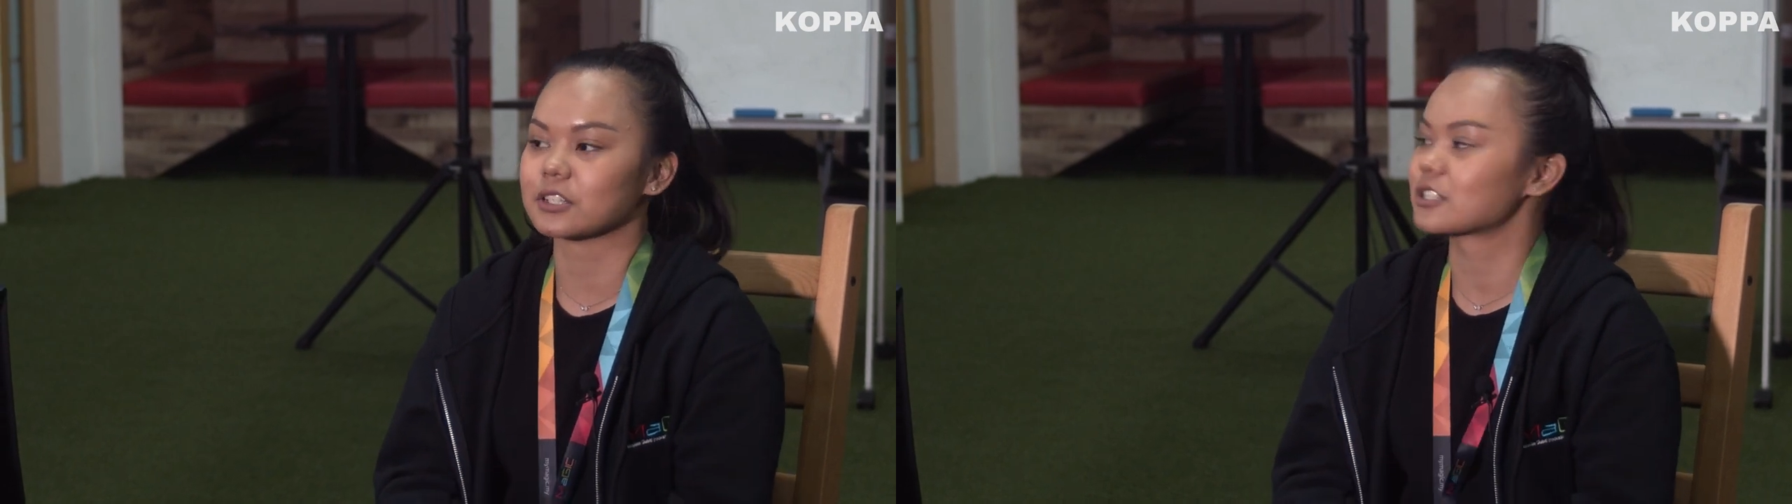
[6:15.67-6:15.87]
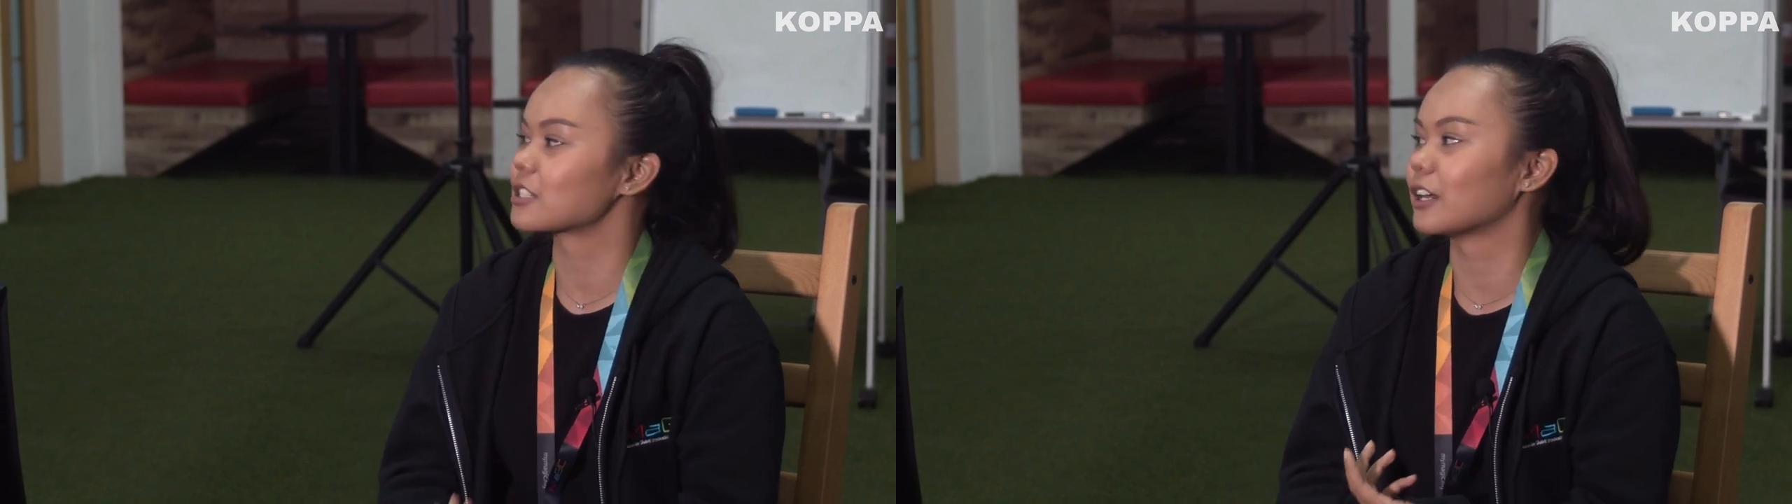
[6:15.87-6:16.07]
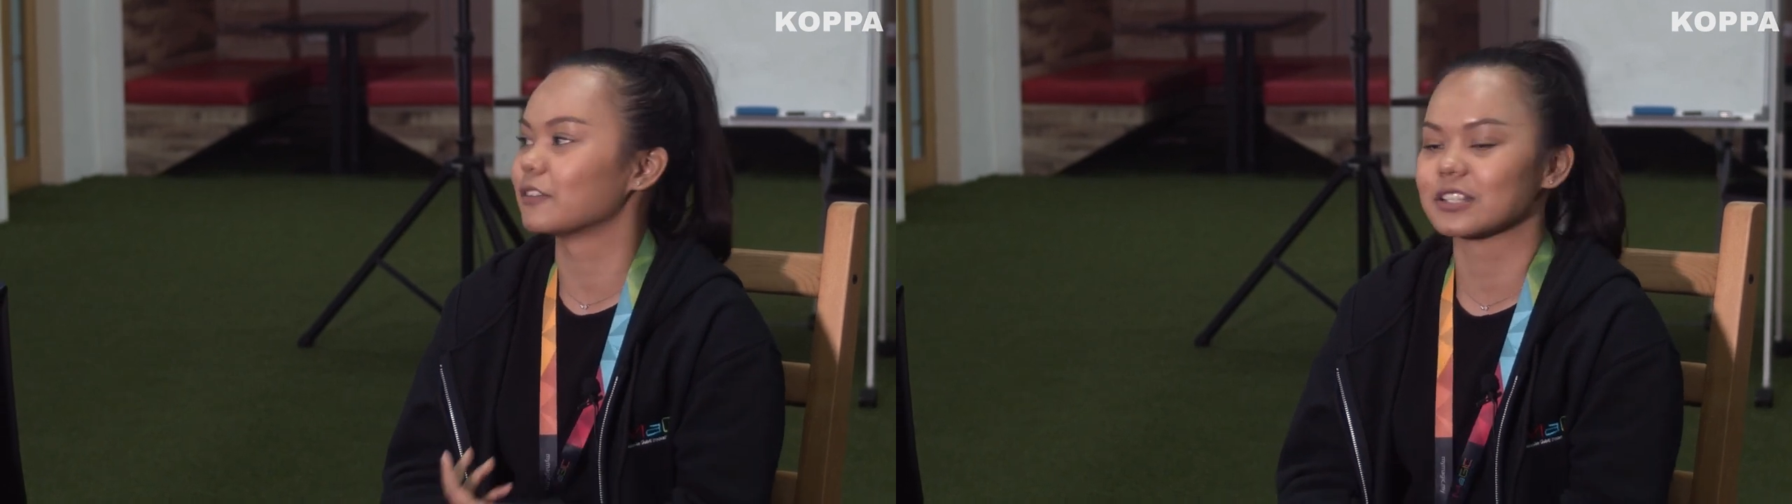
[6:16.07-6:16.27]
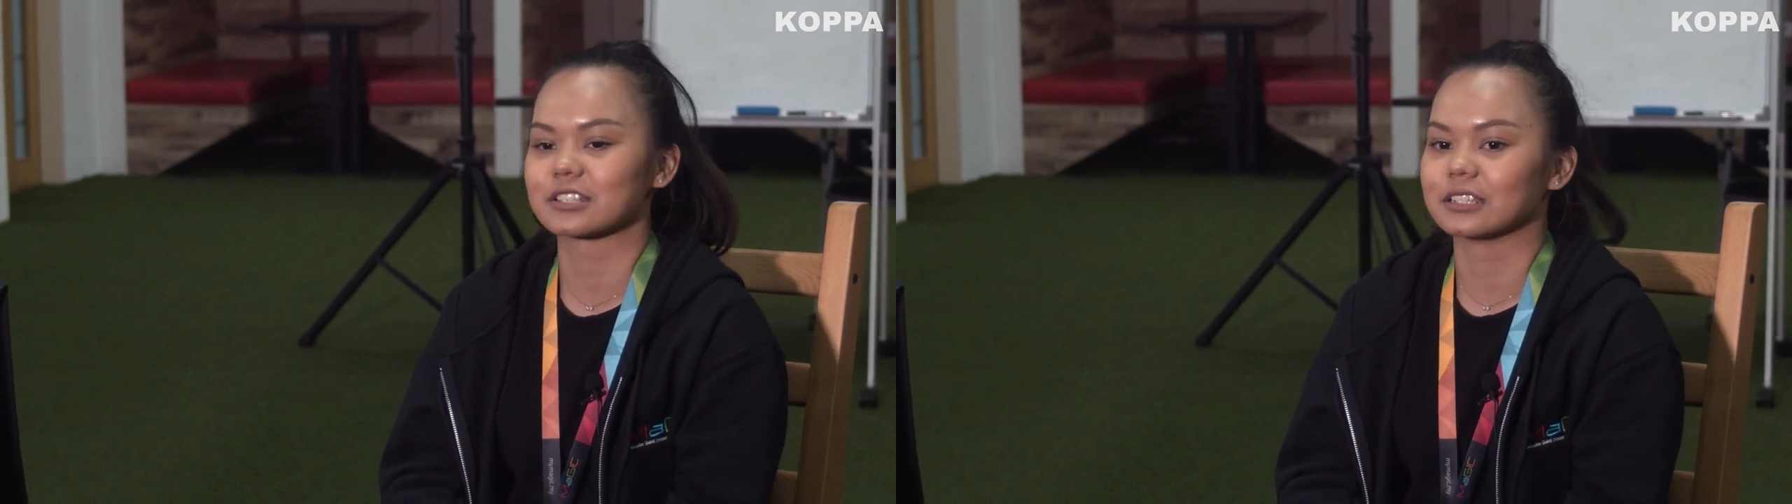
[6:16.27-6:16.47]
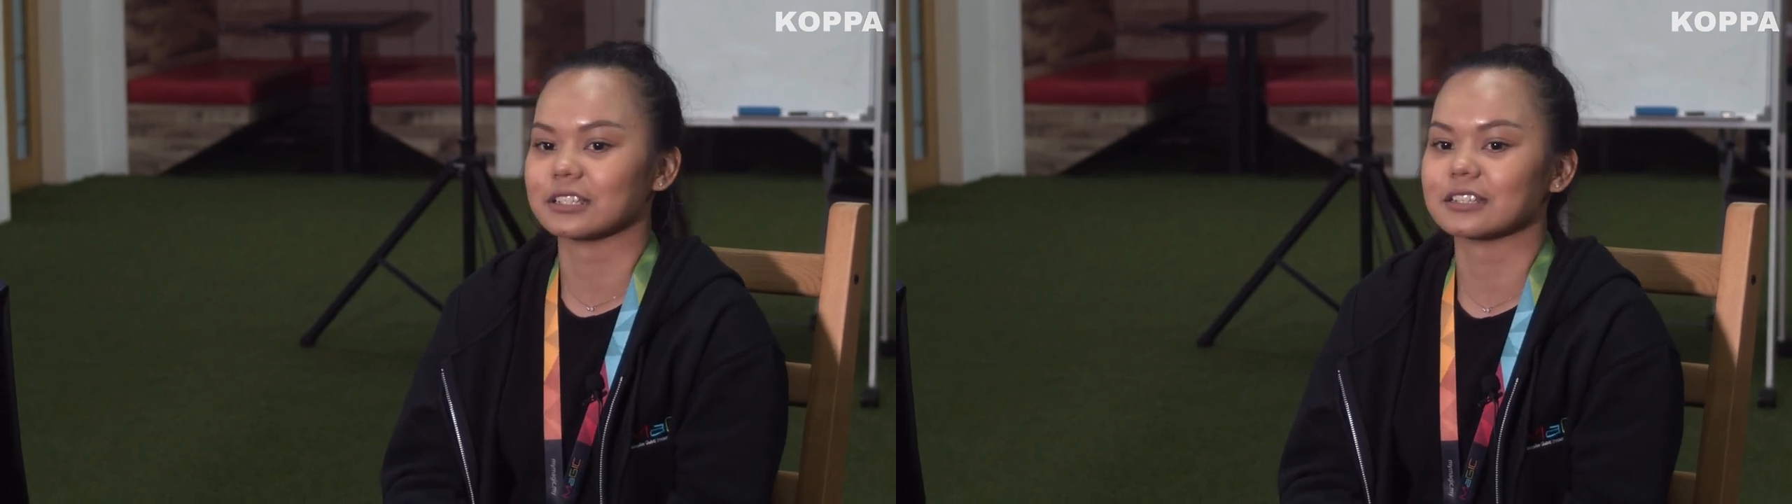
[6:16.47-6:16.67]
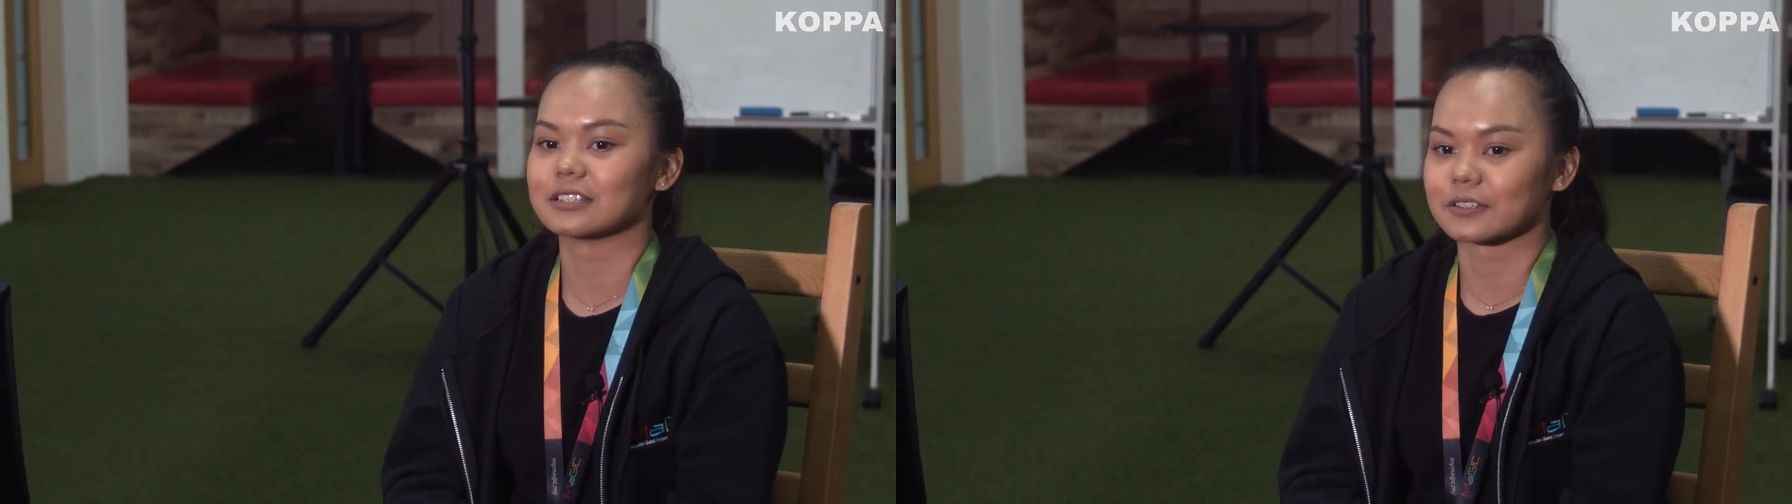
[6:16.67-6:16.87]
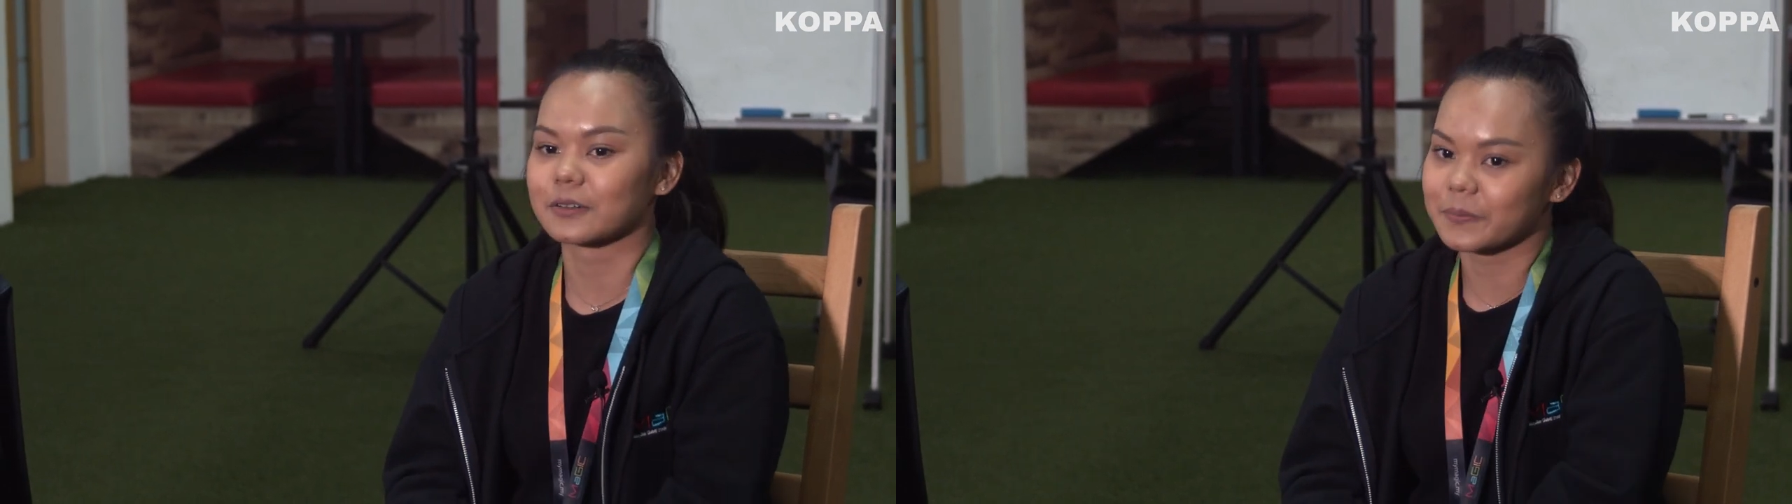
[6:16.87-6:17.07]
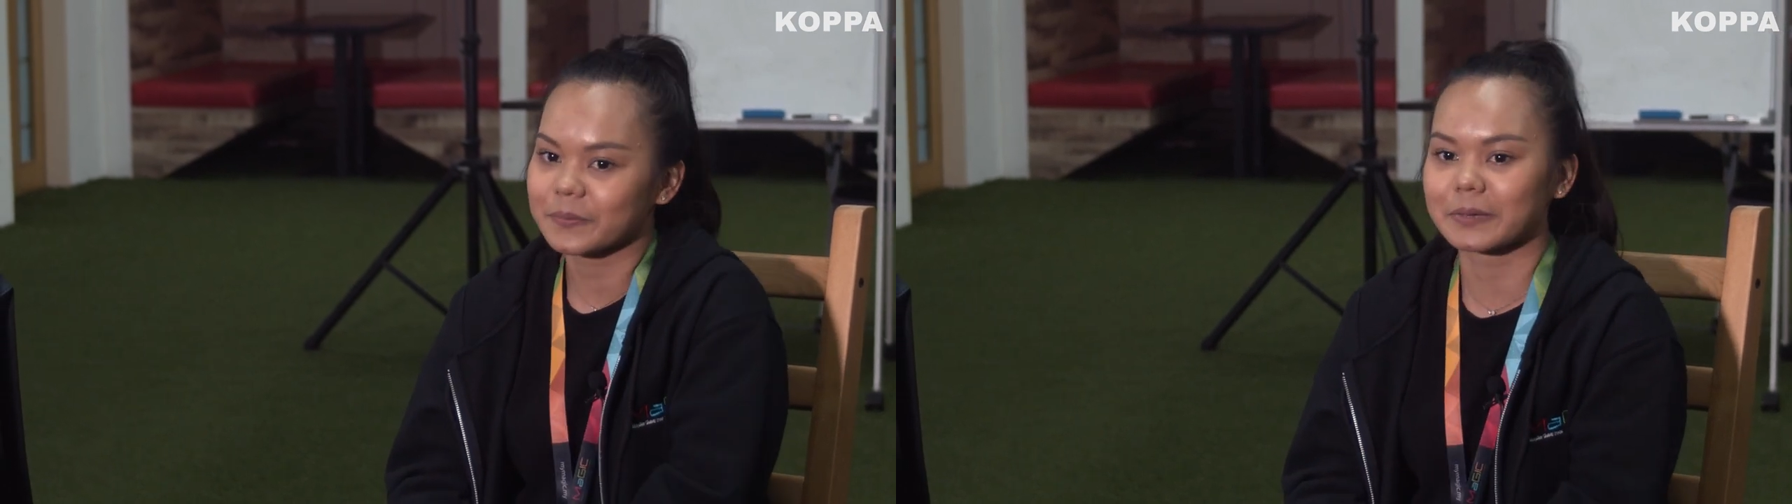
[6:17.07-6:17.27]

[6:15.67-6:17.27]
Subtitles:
which I eventually did. So.